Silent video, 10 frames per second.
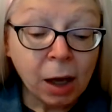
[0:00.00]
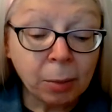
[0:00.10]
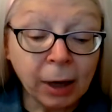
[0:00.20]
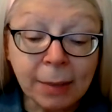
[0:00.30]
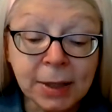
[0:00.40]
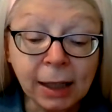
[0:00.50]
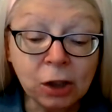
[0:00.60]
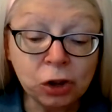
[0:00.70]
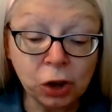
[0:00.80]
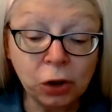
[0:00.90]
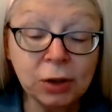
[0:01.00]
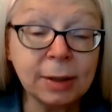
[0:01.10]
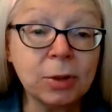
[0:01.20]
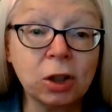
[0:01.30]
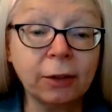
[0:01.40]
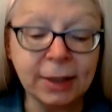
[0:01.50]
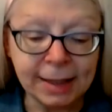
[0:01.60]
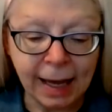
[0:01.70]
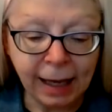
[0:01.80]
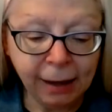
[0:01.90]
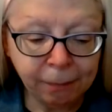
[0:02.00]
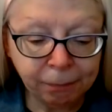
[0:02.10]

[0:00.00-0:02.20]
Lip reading: Perhaps I can show you some service, eh?